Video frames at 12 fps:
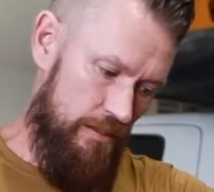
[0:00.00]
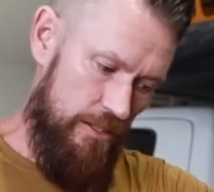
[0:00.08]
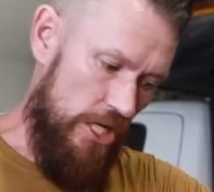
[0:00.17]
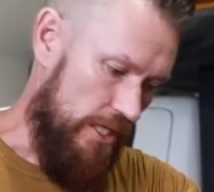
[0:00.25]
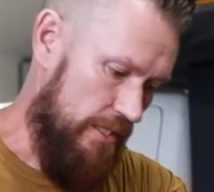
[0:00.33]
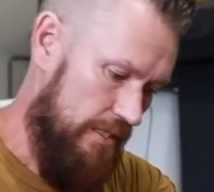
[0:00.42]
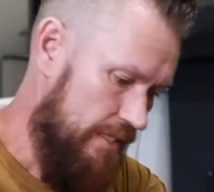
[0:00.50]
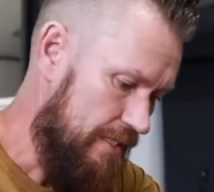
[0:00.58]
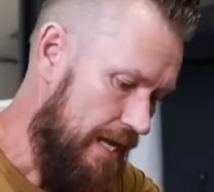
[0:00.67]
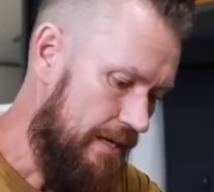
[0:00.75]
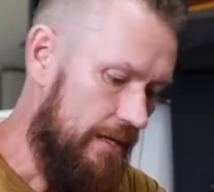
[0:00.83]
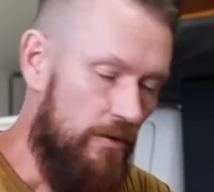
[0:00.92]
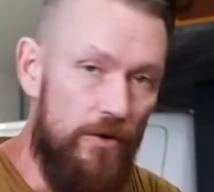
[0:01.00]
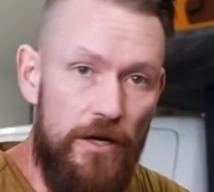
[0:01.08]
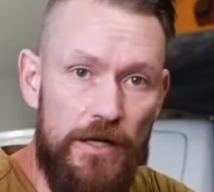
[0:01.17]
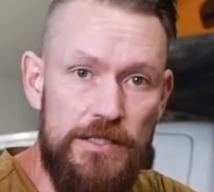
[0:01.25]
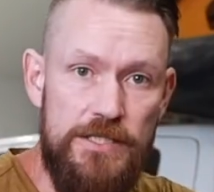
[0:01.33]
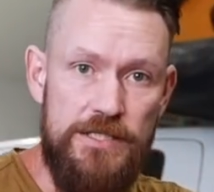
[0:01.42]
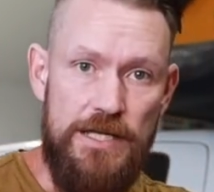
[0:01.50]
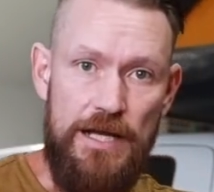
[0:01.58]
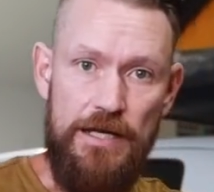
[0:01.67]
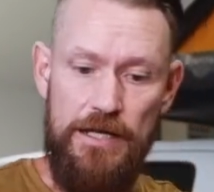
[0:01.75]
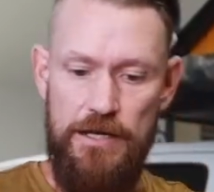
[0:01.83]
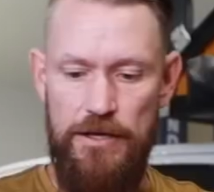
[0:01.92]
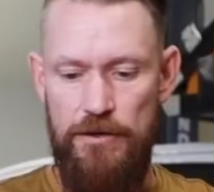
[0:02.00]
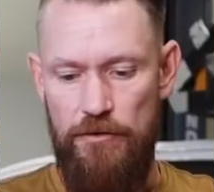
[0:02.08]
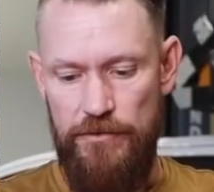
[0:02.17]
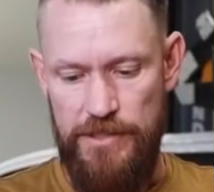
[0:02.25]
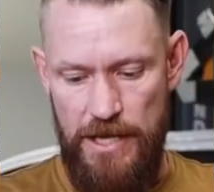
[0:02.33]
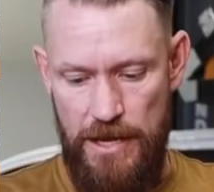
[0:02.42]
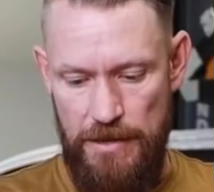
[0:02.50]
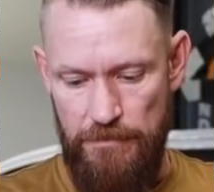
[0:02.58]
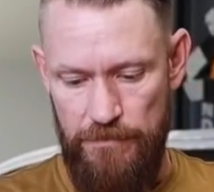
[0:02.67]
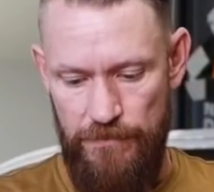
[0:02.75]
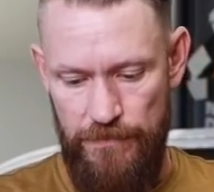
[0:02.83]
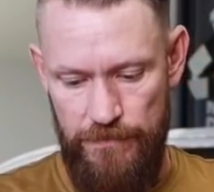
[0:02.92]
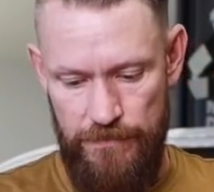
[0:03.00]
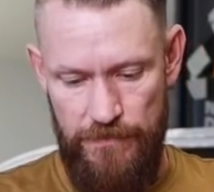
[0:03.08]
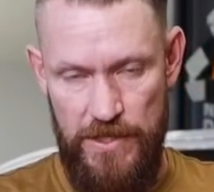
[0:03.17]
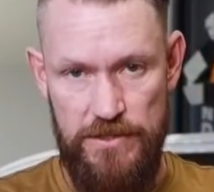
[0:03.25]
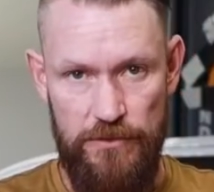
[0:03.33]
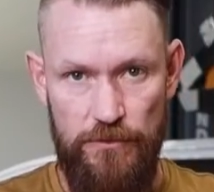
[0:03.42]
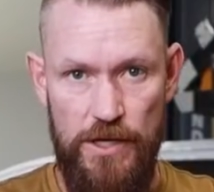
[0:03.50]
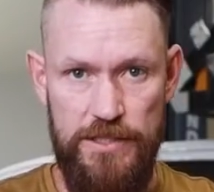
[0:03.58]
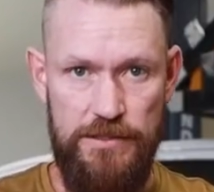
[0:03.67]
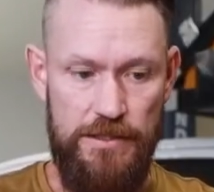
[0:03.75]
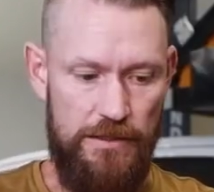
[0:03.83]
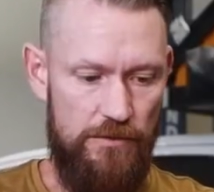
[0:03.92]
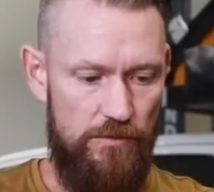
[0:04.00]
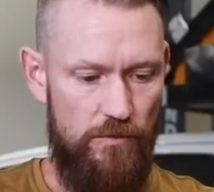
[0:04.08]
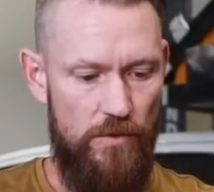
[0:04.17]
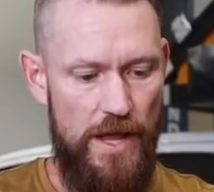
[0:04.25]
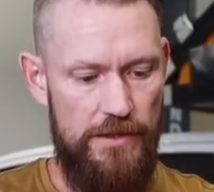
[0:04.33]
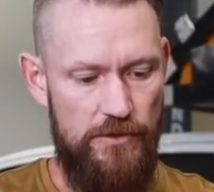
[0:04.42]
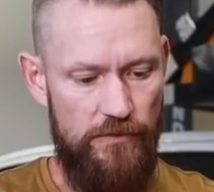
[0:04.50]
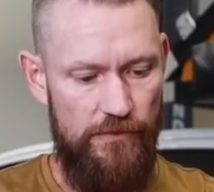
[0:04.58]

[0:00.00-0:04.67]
look, it's not gonna work. It's just not gonna cut it over time. These are rusting way too